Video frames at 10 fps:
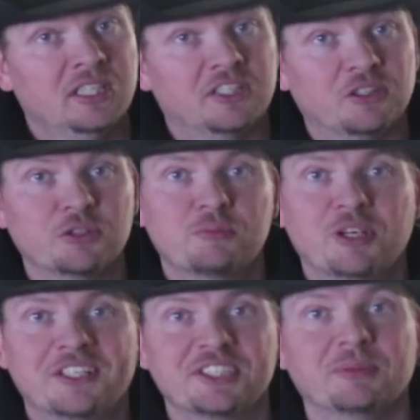in close
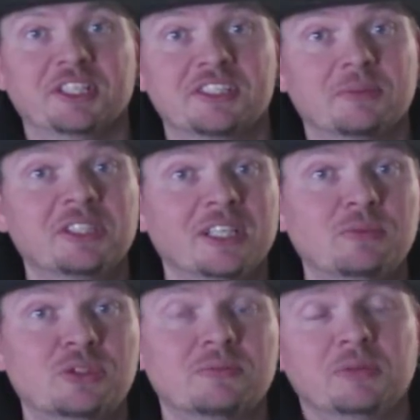proximity,
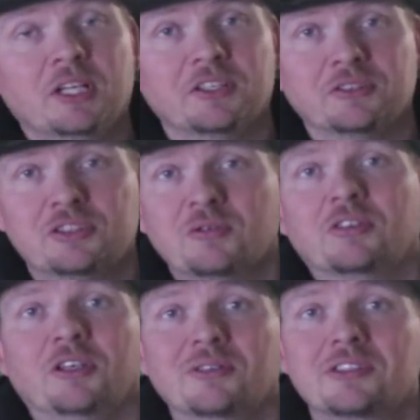sometimes a little too
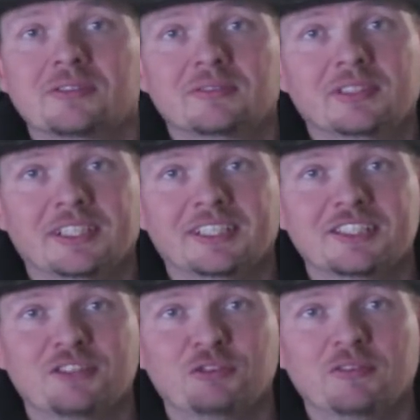close. And I
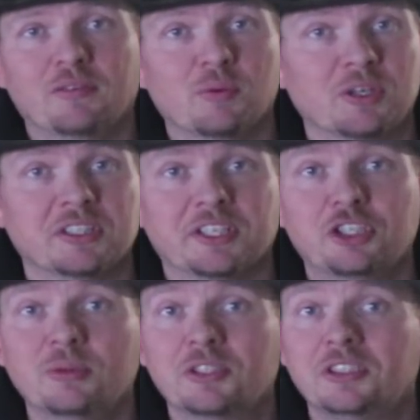guess if you've ever worked in a
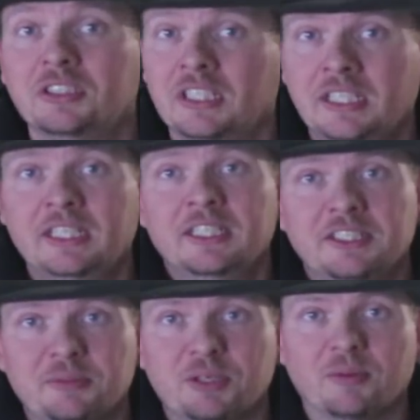cubicle,
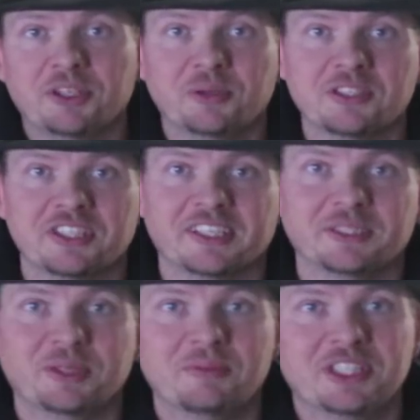you probably know
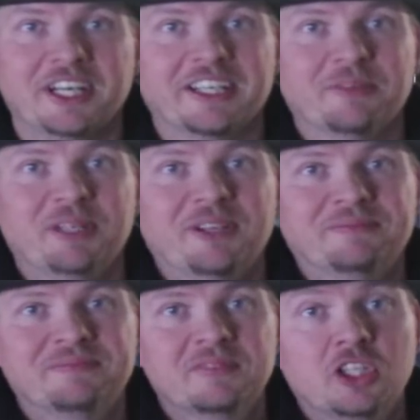exactly what I'm talking about.
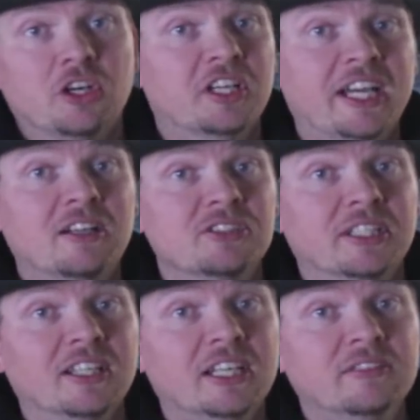There are cows
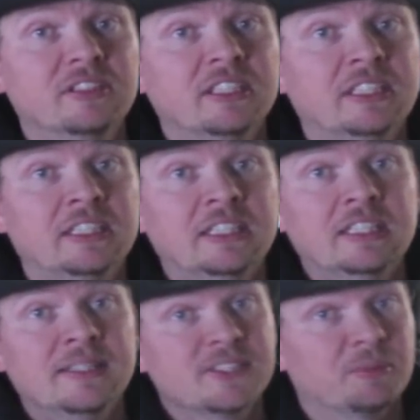I love,
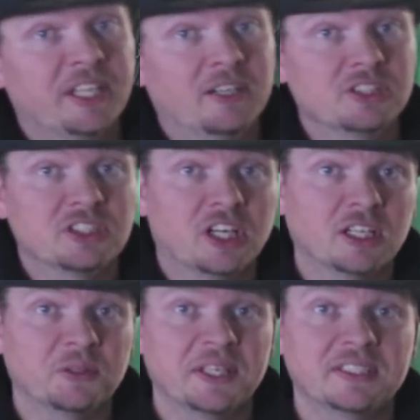some cows I
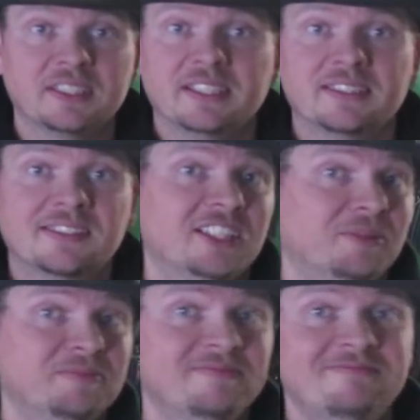tolerate, and
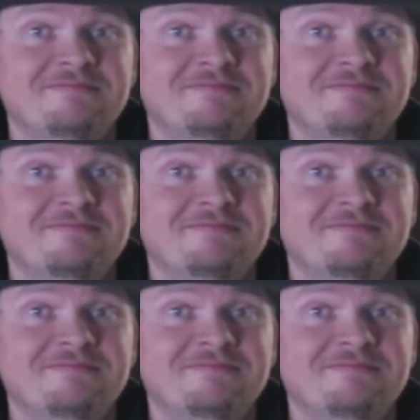some,